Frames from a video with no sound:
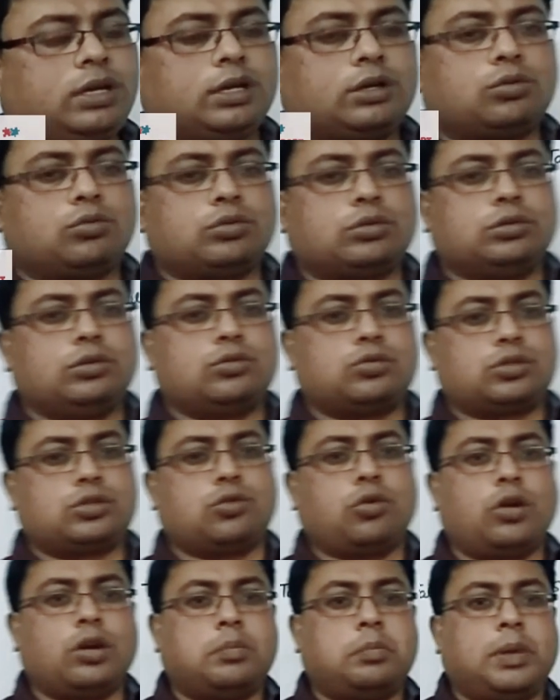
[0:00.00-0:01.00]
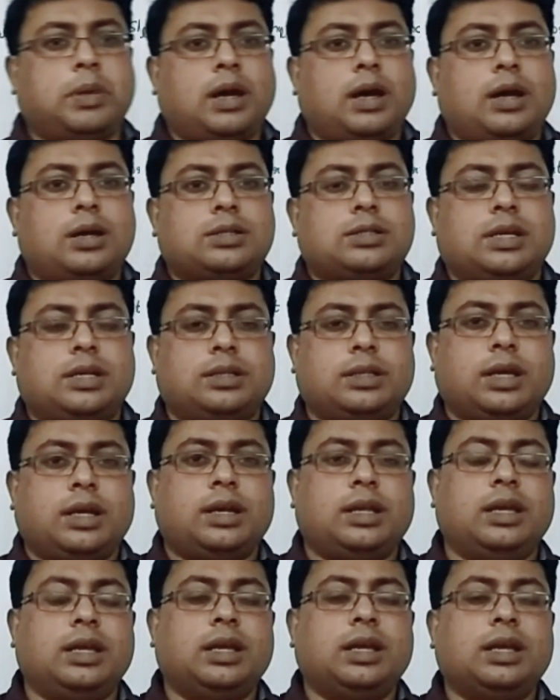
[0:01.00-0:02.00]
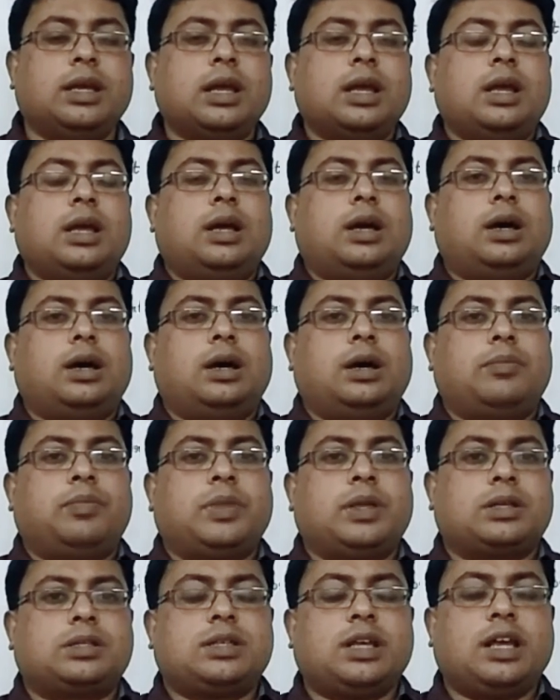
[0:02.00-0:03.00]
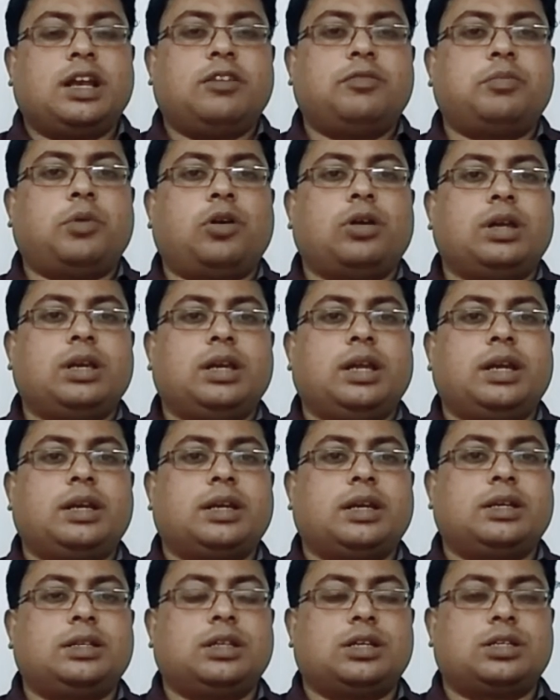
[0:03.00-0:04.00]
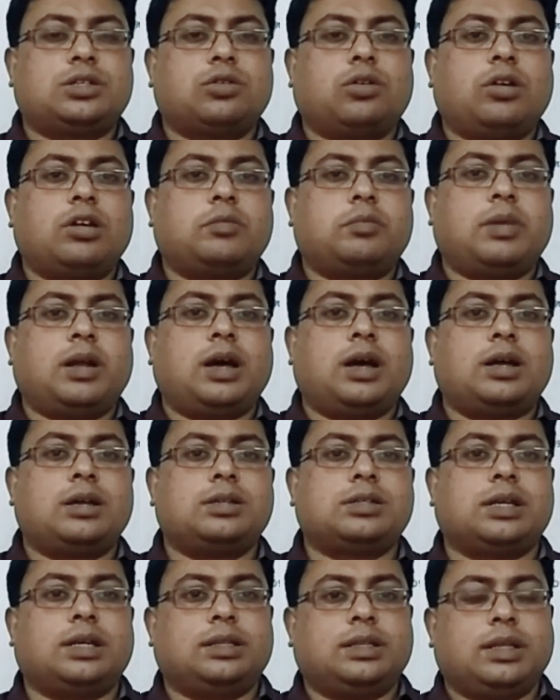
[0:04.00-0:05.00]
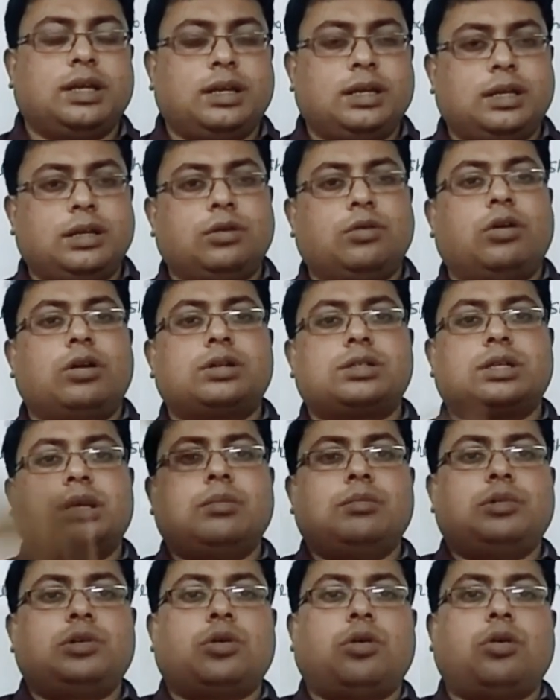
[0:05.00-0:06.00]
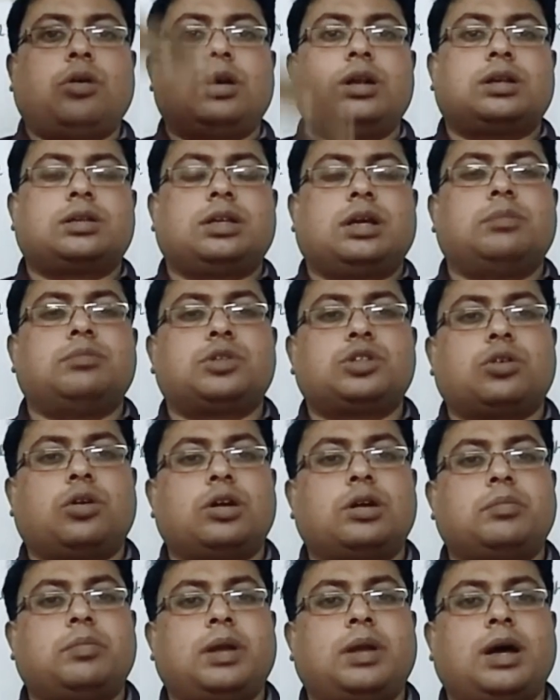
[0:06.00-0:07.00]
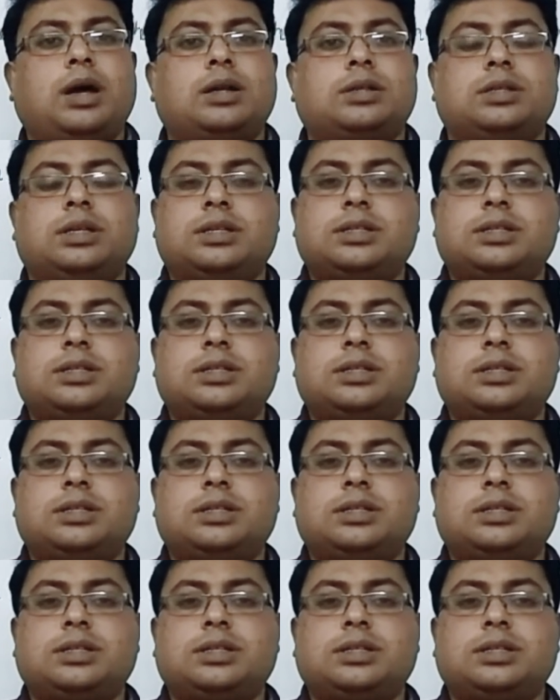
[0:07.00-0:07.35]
He took those short plants, and then he self-pollinated the short plants, and then he got some tall, some short plants.